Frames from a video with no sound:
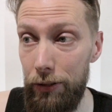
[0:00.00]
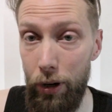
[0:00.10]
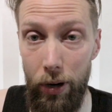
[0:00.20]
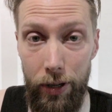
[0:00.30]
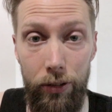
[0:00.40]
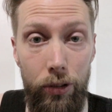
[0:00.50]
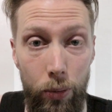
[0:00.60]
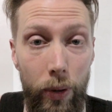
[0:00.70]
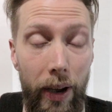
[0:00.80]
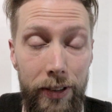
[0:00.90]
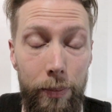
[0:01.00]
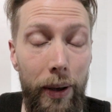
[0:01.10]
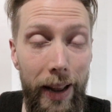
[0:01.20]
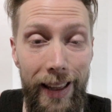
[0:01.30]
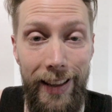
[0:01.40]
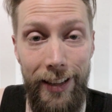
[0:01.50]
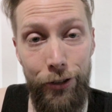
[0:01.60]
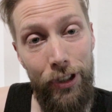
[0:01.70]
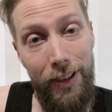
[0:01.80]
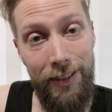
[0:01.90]
talking to you guys about
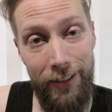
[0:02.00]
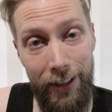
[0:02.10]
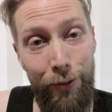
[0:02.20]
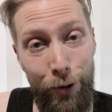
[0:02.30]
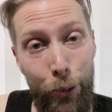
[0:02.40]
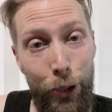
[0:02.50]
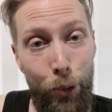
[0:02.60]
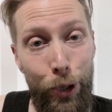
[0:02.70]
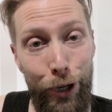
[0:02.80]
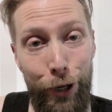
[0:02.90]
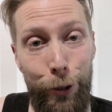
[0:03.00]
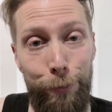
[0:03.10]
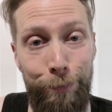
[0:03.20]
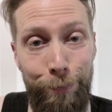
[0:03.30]
ADHD instead of going to work.